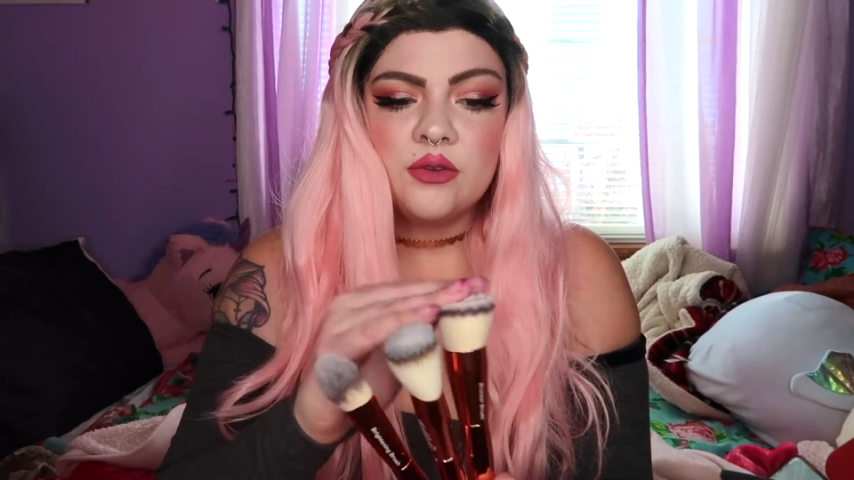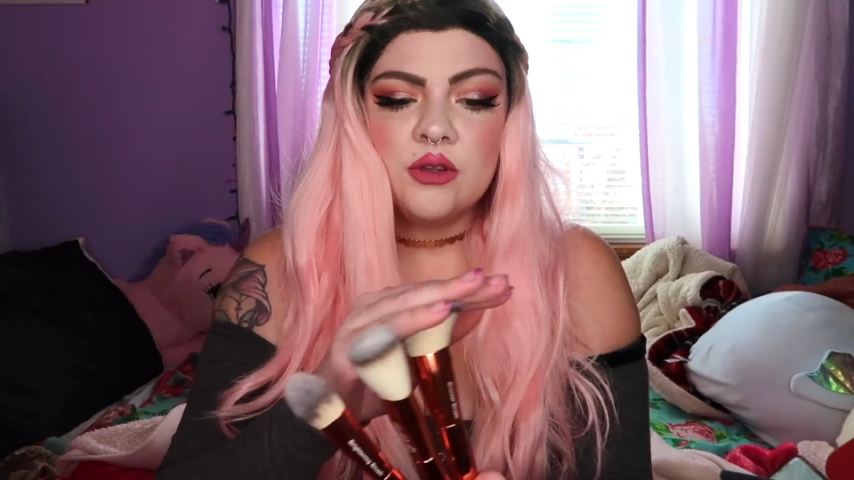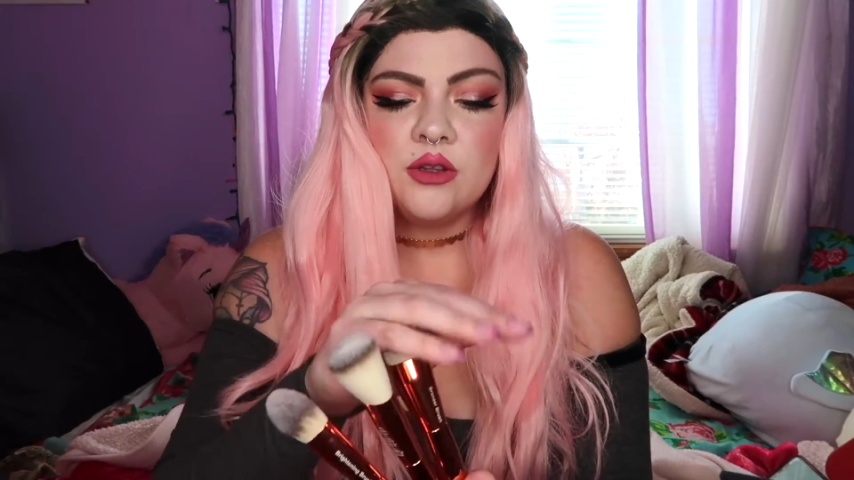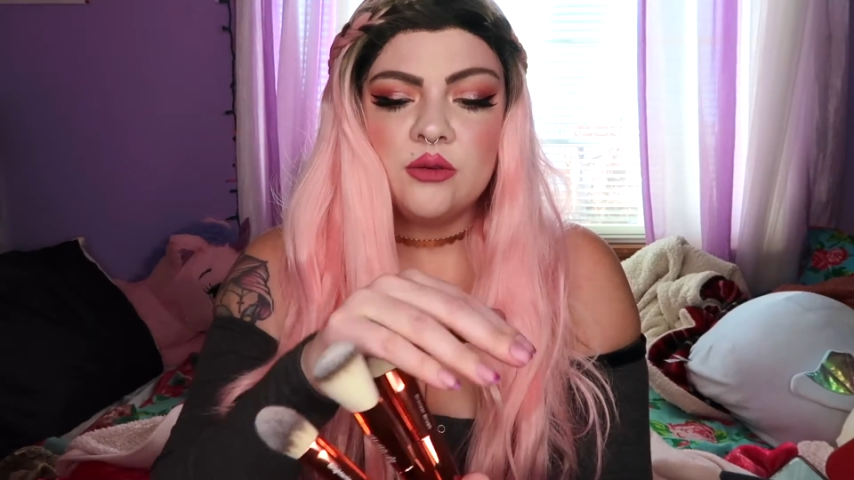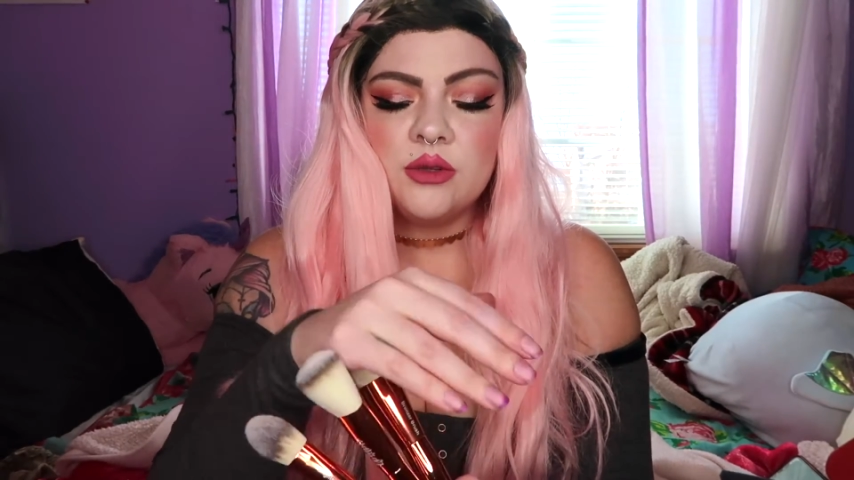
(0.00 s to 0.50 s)

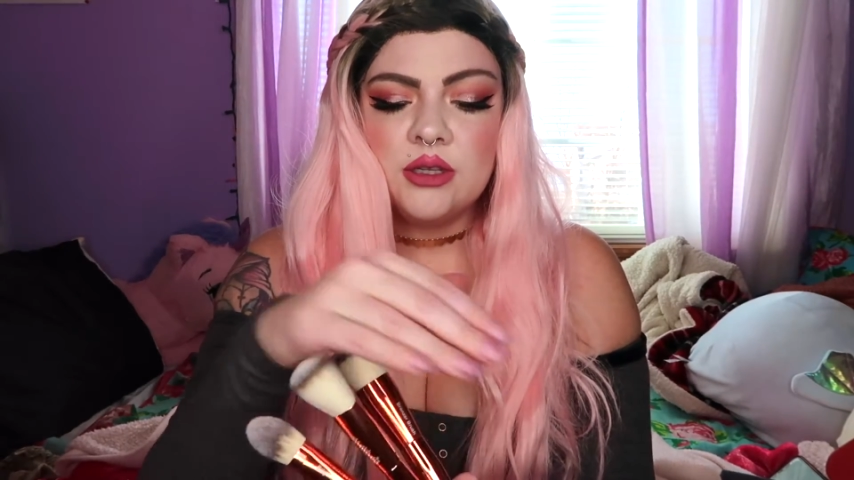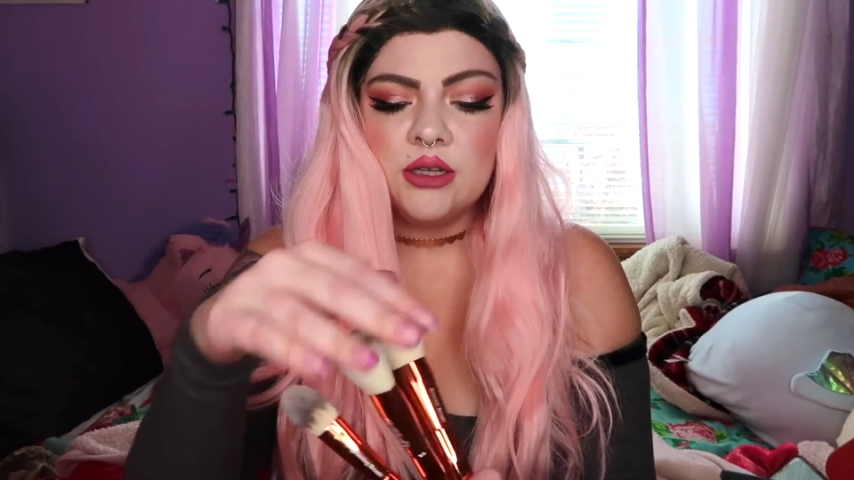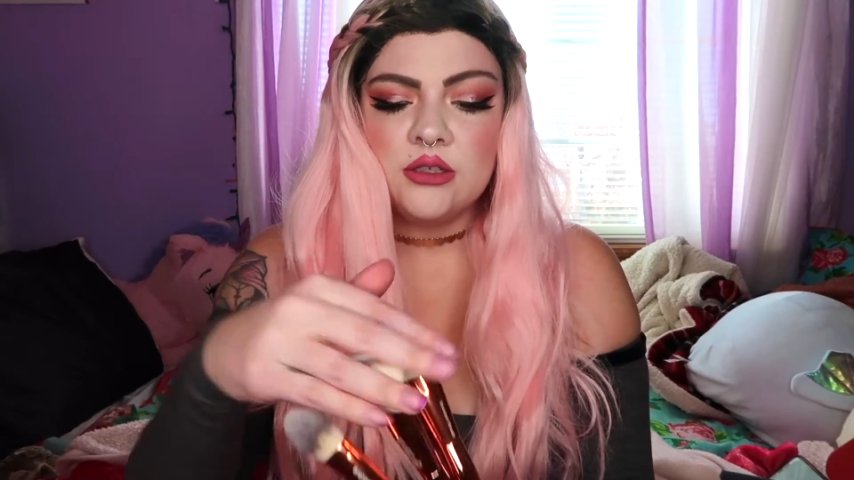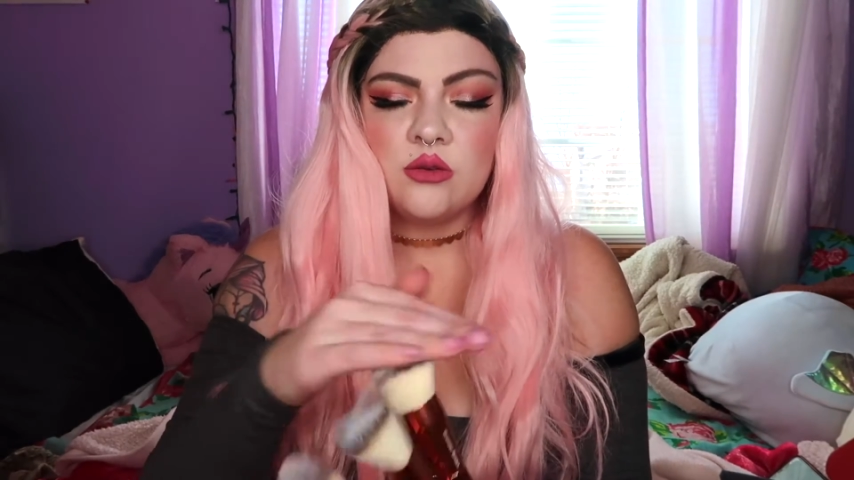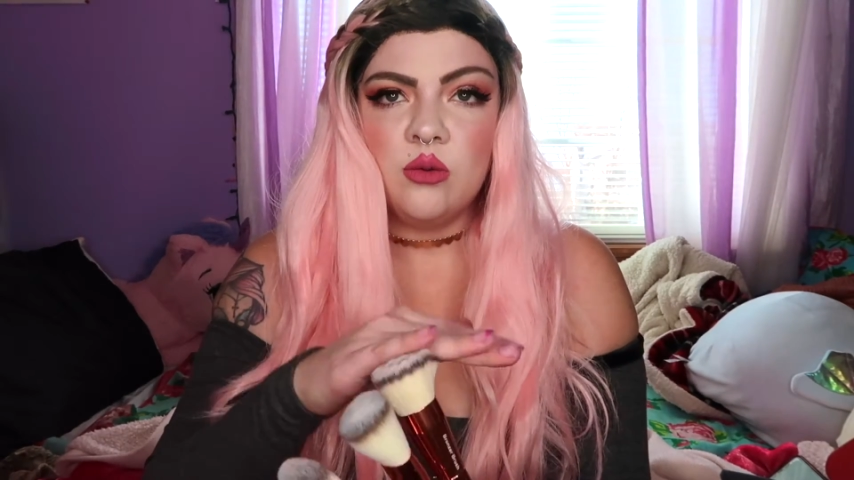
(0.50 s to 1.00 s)
And they're really
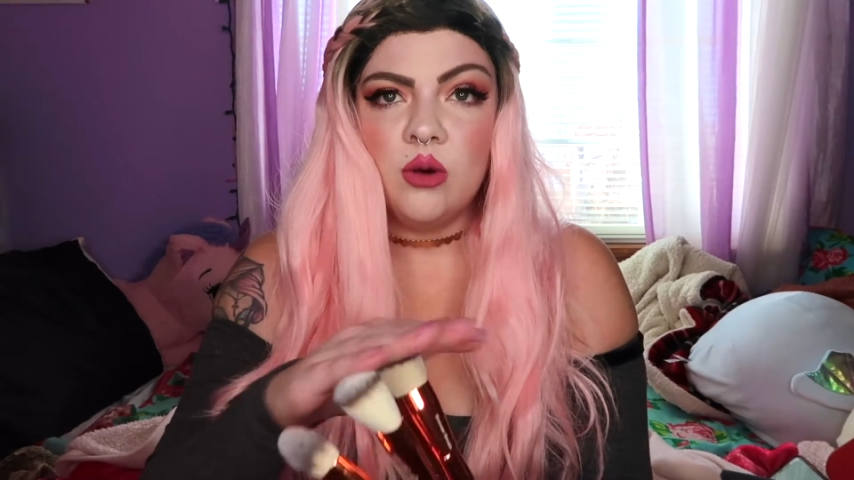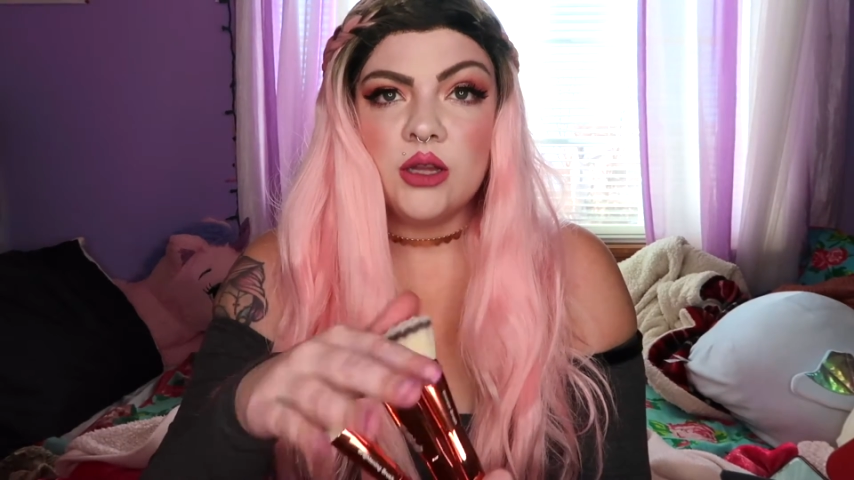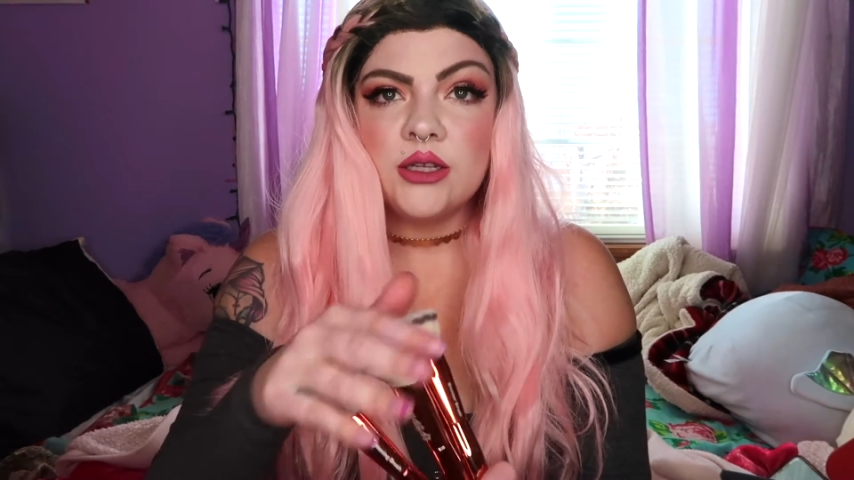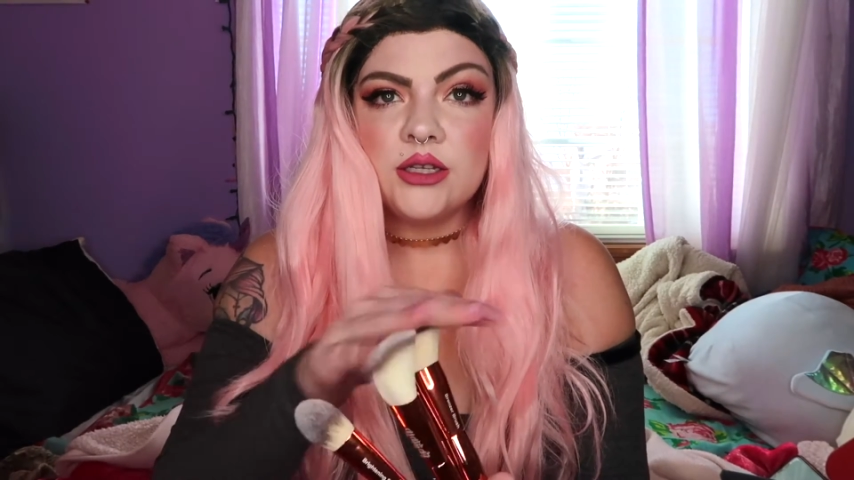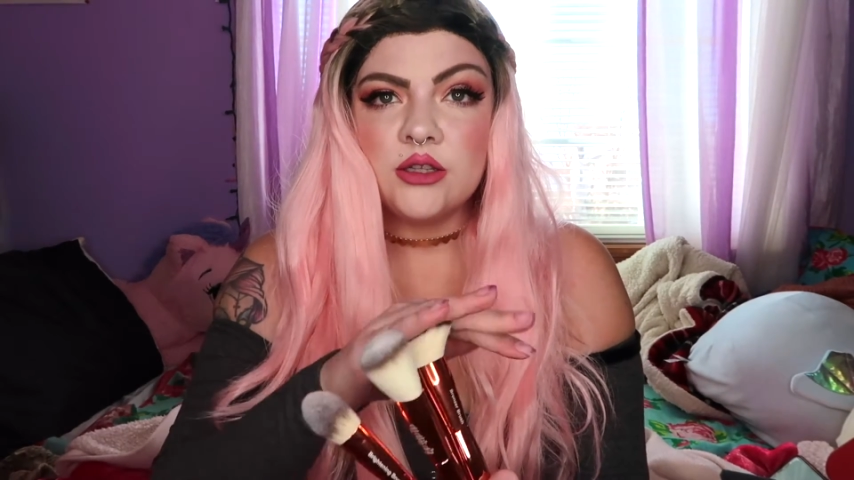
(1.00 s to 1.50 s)
nice
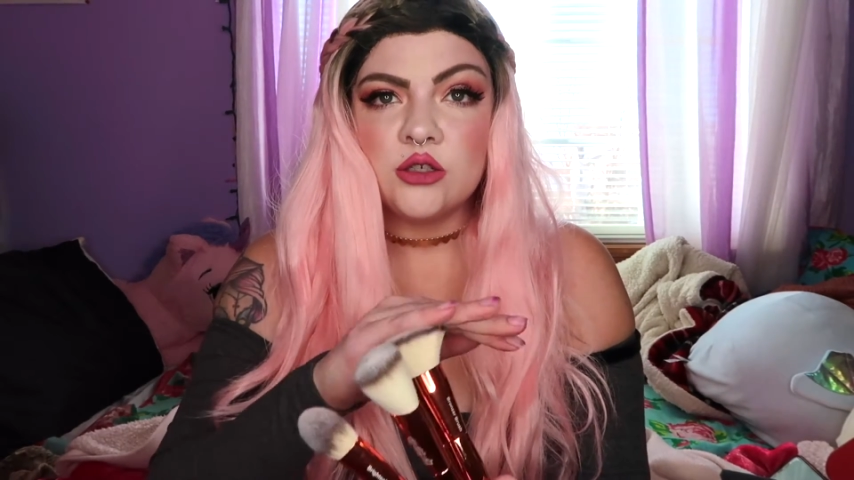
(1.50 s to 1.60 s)
quality.